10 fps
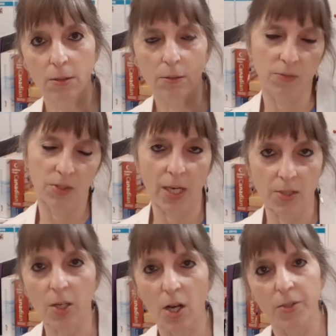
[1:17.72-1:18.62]
stage.
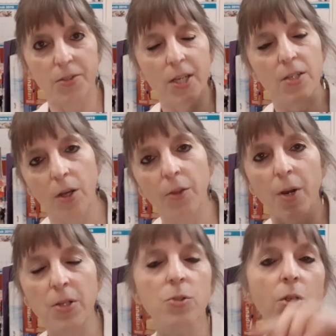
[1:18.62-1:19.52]
I call it a stage on the
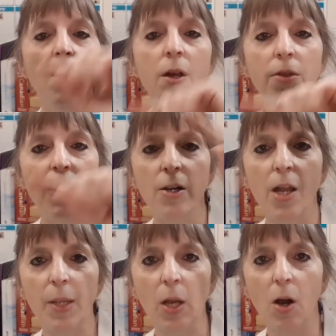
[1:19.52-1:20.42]
risers. They are coming